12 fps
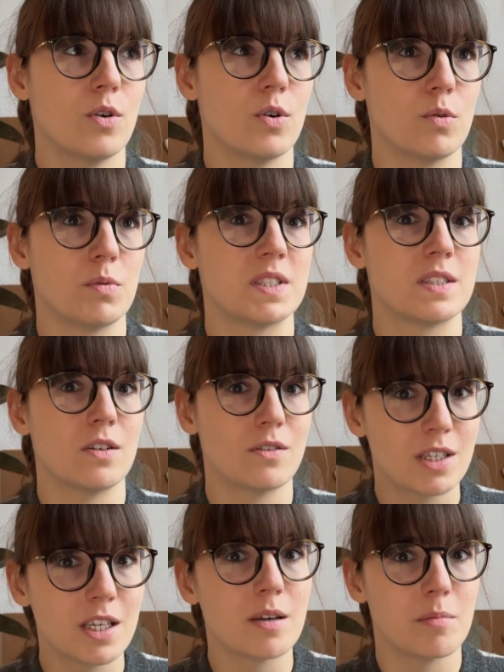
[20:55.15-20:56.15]
who was
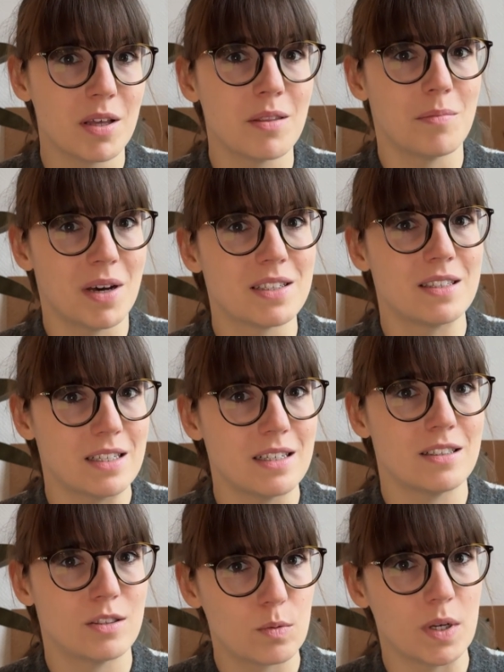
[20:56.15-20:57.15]
talking about
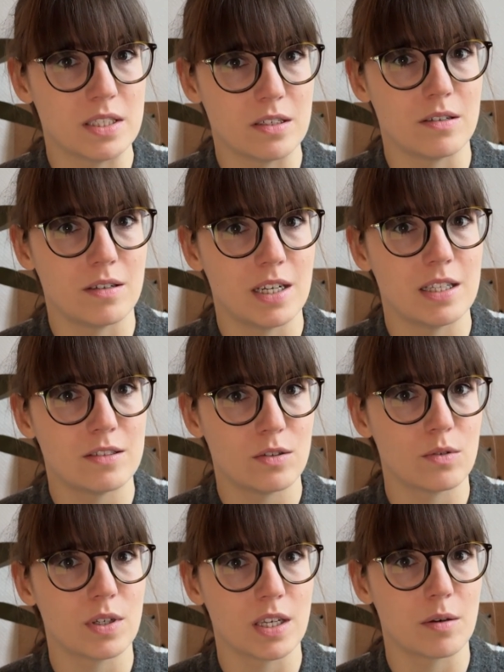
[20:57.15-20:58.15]
Marseille Sweater and
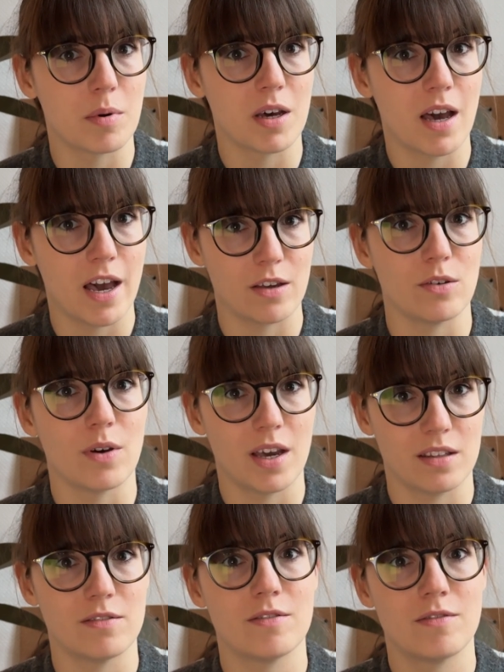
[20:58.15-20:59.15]
talking about how you
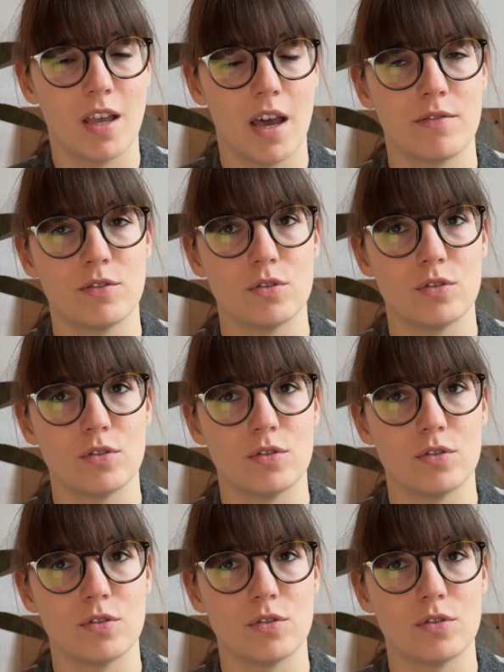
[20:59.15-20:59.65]
have to